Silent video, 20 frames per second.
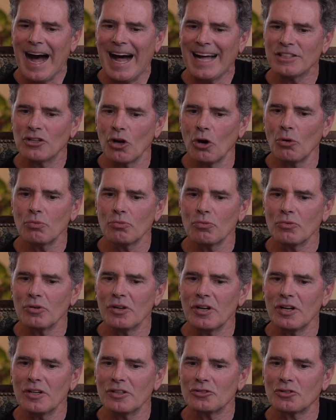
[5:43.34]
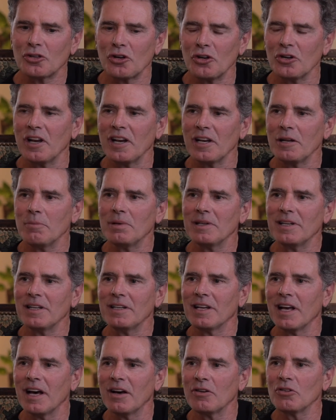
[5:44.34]
I don't turn anybody
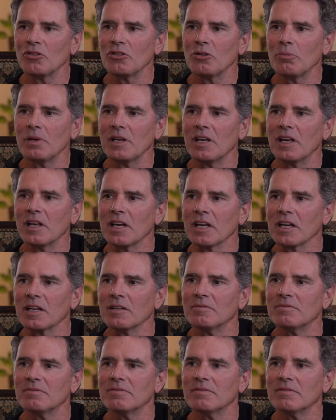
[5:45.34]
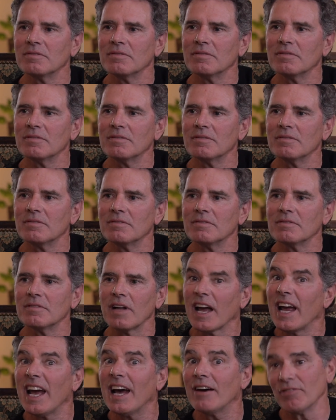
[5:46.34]
down at the beginning.
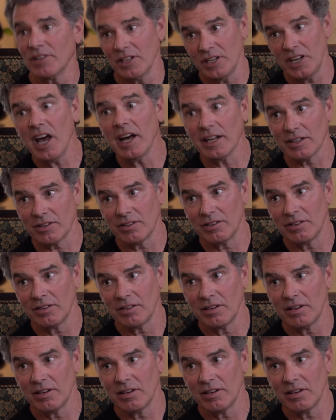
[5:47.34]
I haven't yet.